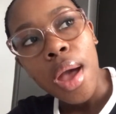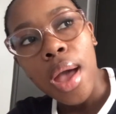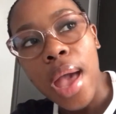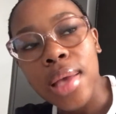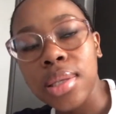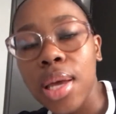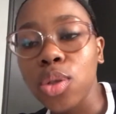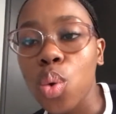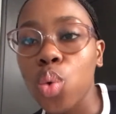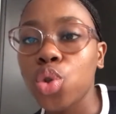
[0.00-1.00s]
As I
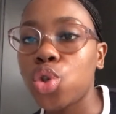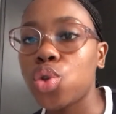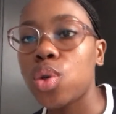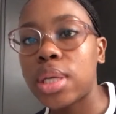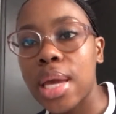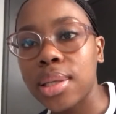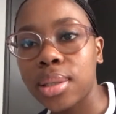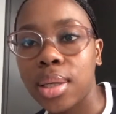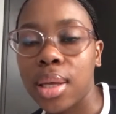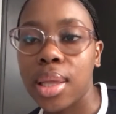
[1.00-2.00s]
told you
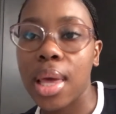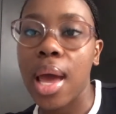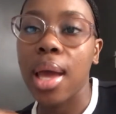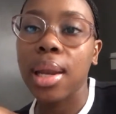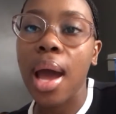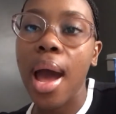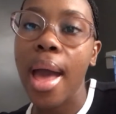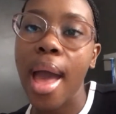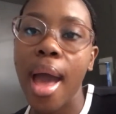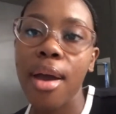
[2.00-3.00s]
yesterday that I
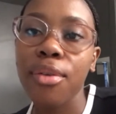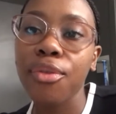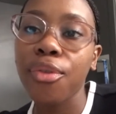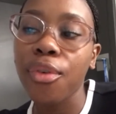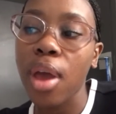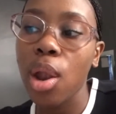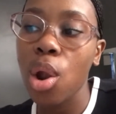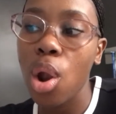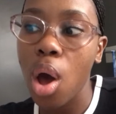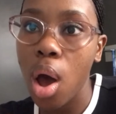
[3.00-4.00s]
have a
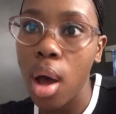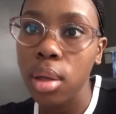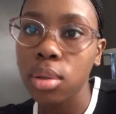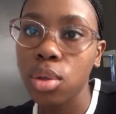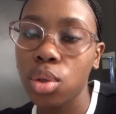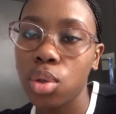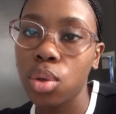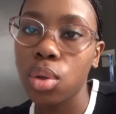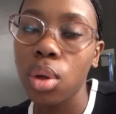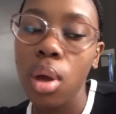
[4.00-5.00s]
lot to do.